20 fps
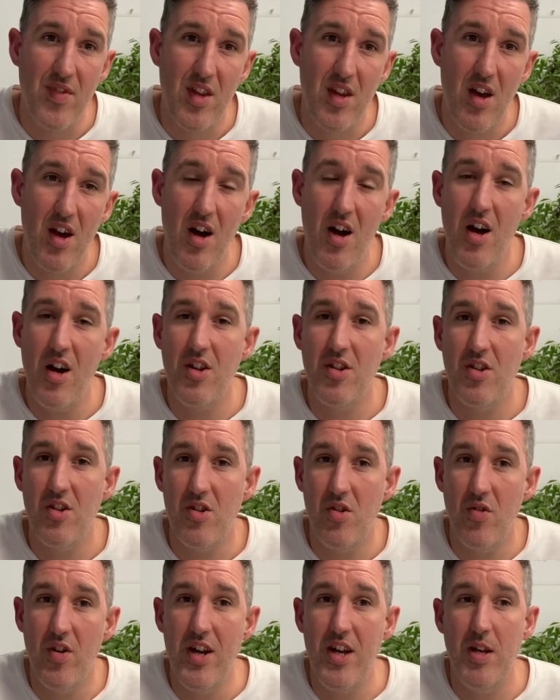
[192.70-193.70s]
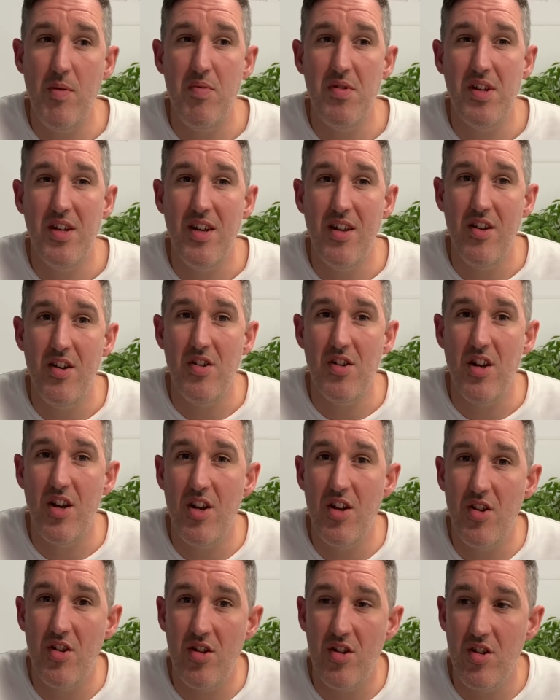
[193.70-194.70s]
answers, or 80% of those
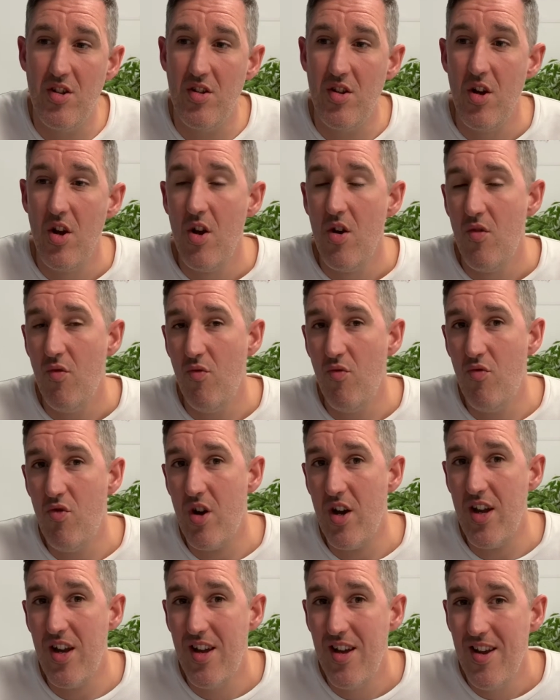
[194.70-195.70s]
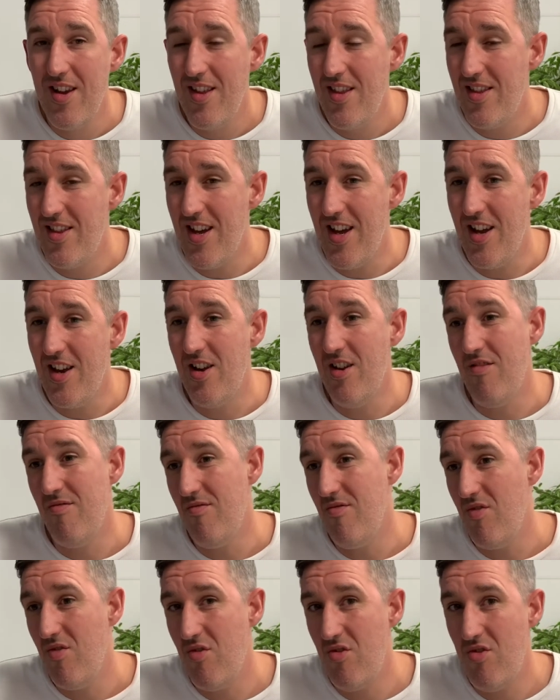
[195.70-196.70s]
answers right, then
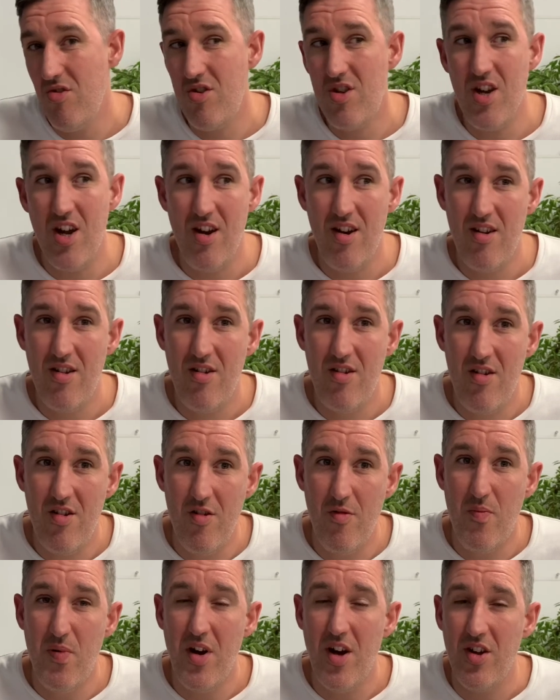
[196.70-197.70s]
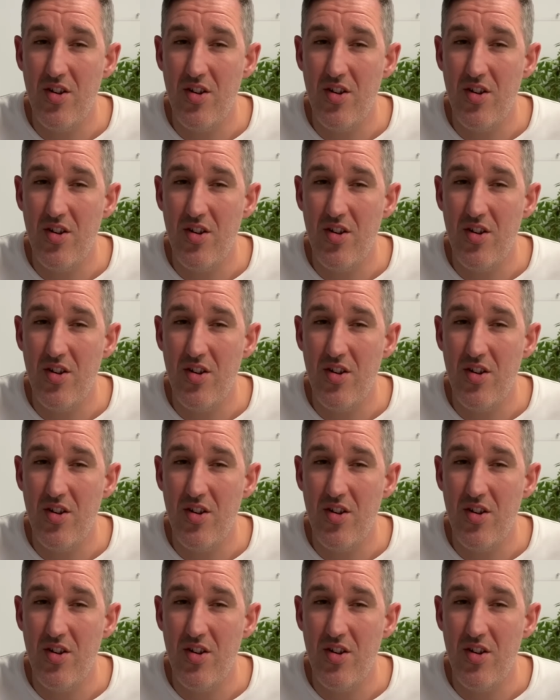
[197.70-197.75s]
you're done, you've passed.